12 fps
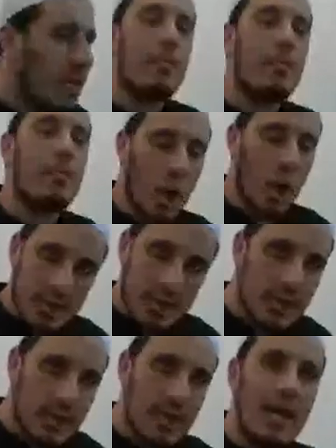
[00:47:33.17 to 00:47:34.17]
and
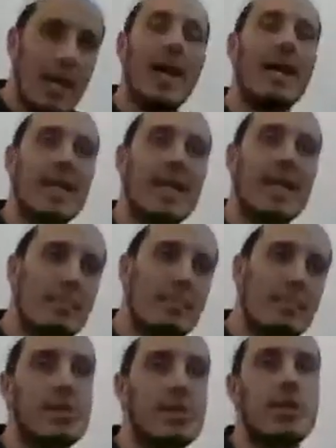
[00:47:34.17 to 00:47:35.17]
plotting against the
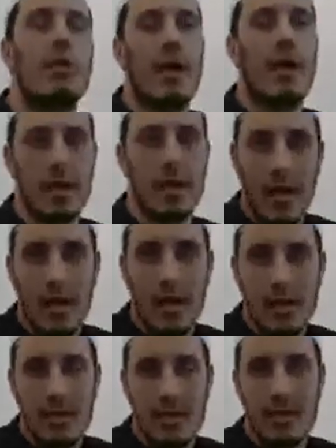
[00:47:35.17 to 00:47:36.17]
Messenger of
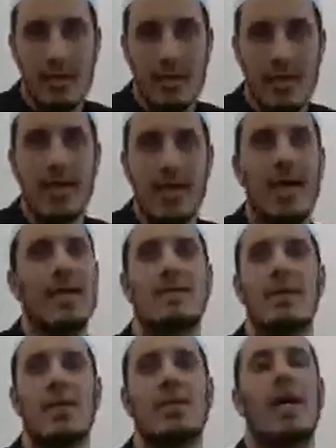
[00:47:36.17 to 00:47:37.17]
Allah, as
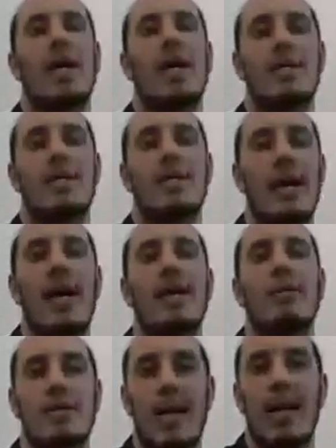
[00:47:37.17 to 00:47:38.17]
much as Allah
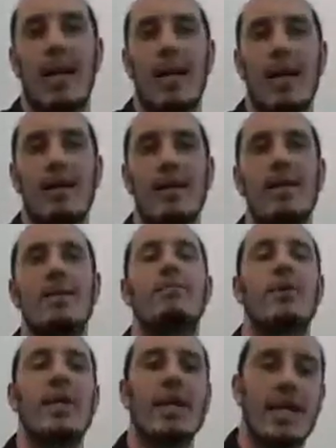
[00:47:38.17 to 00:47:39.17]
subhanahu wa ta'ala
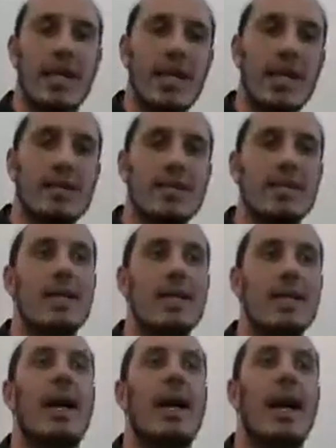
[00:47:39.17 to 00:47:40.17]
bringing ease
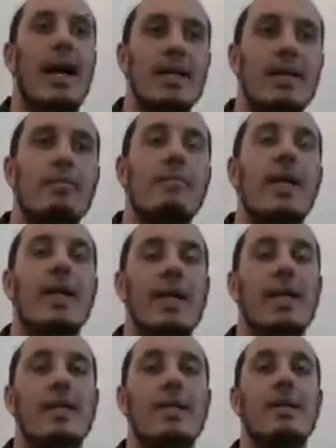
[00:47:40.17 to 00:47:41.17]
and
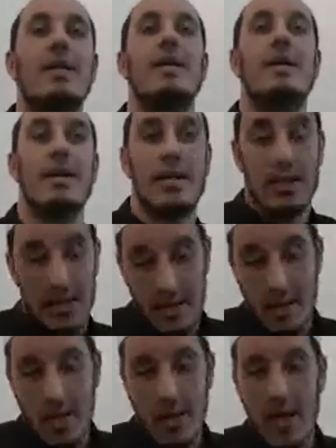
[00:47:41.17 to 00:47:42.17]
making
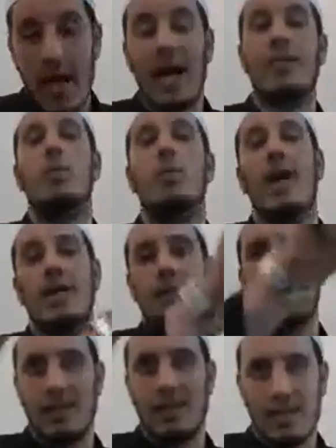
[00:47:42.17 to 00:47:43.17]
other
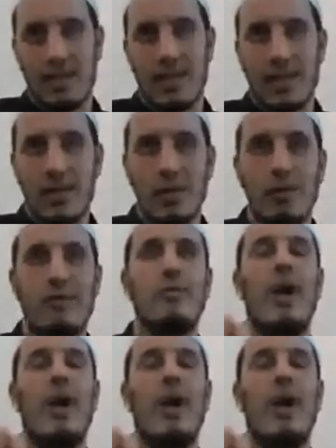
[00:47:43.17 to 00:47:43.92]
ways, you know, for